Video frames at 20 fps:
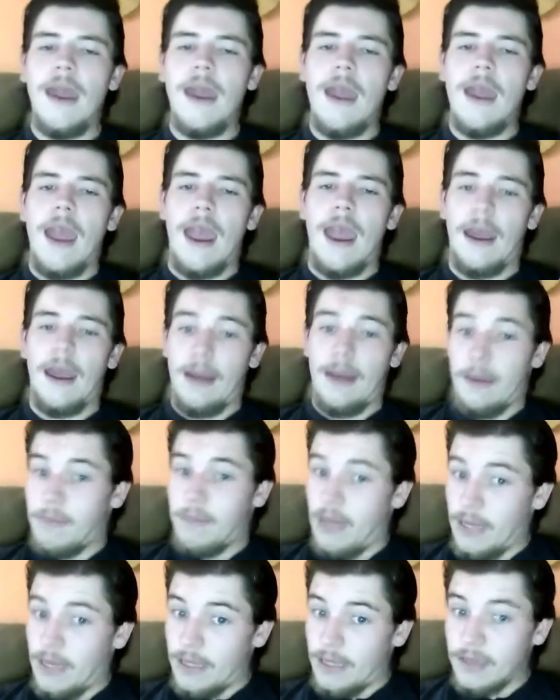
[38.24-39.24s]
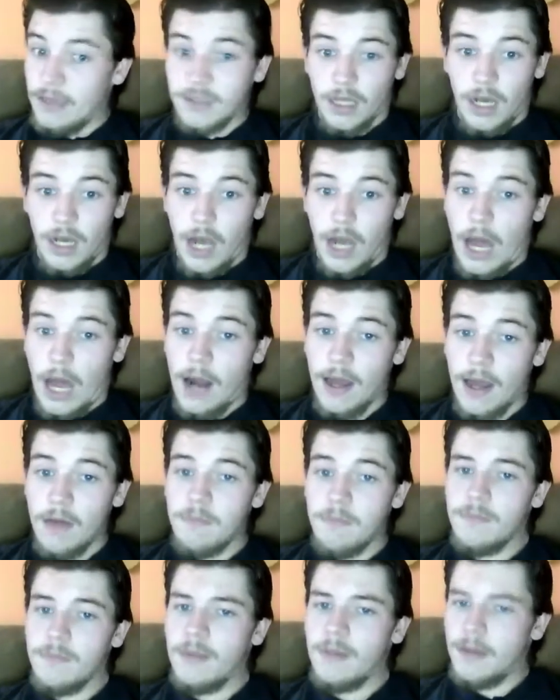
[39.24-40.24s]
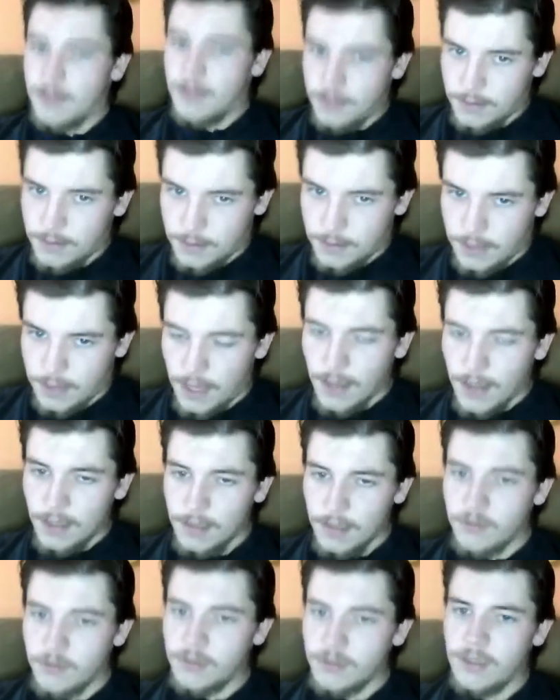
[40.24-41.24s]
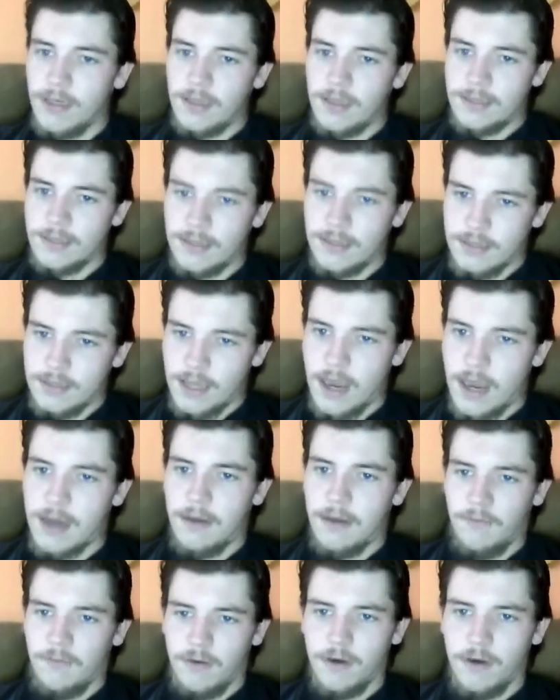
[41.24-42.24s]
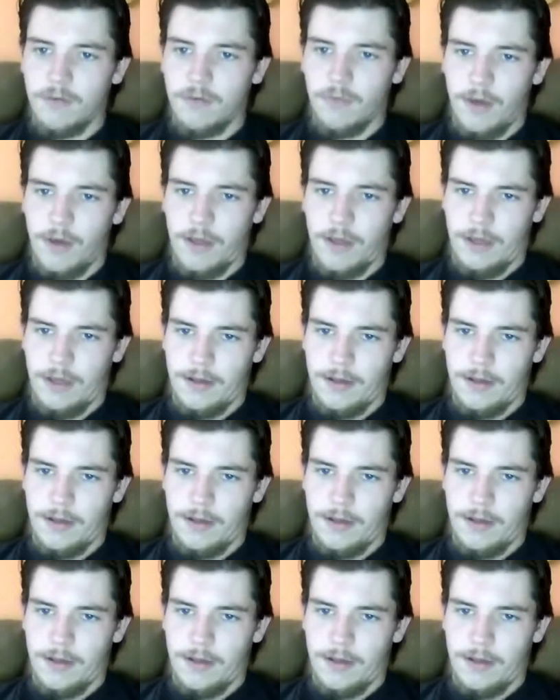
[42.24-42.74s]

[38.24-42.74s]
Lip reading: and I mean there's a lot of them, that usually is a sign of good weed.